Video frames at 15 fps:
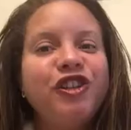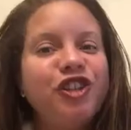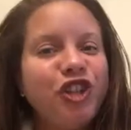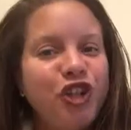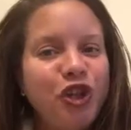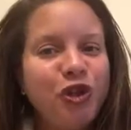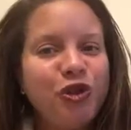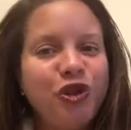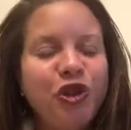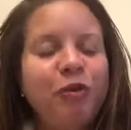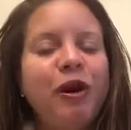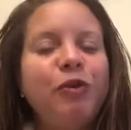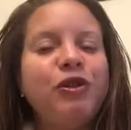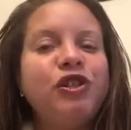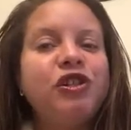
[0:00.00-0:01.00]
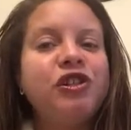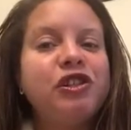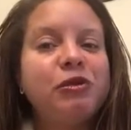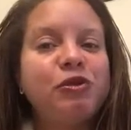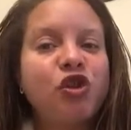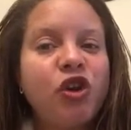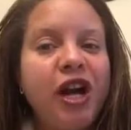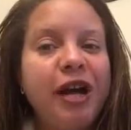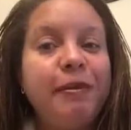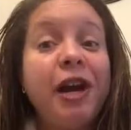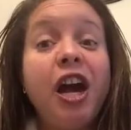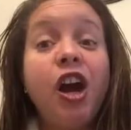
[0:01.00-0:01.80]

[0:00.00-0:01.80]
to YouTube, I want you to subscribe.